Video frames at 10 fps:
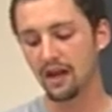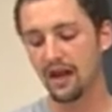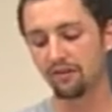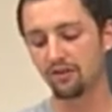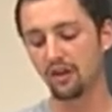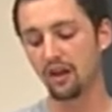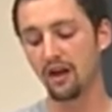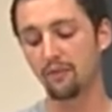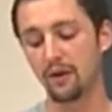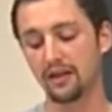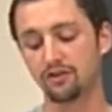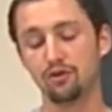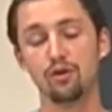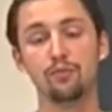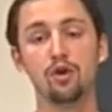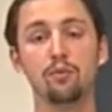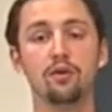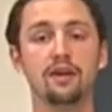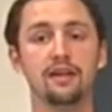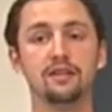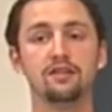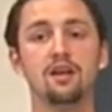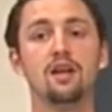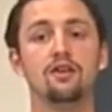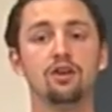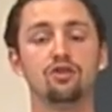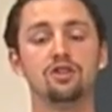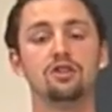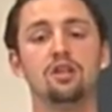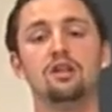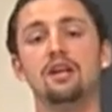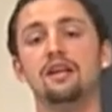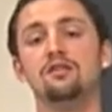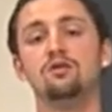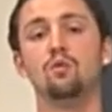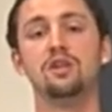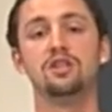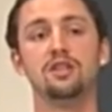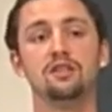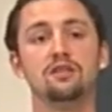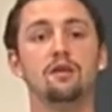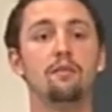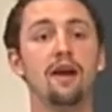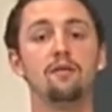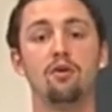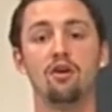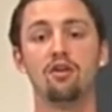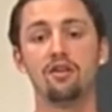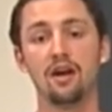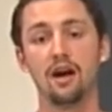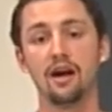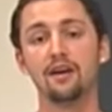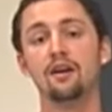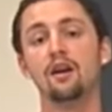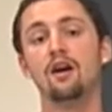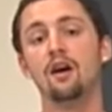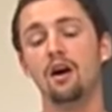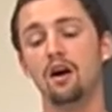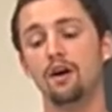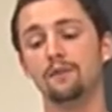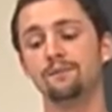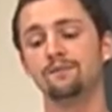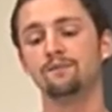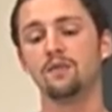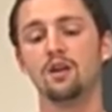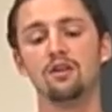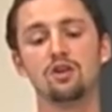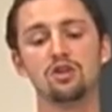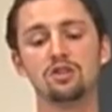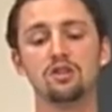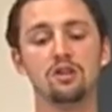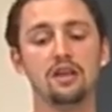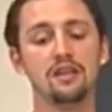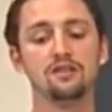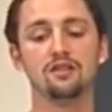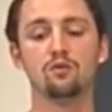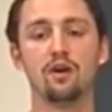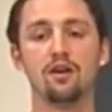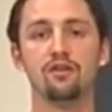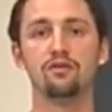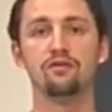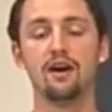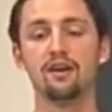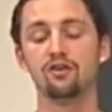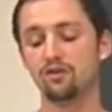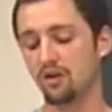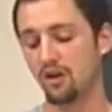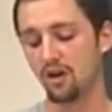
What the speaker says: After the light passes through the pupil, it hits the crystalline lens, which is the main part of the eye. The crystalline lens is where the final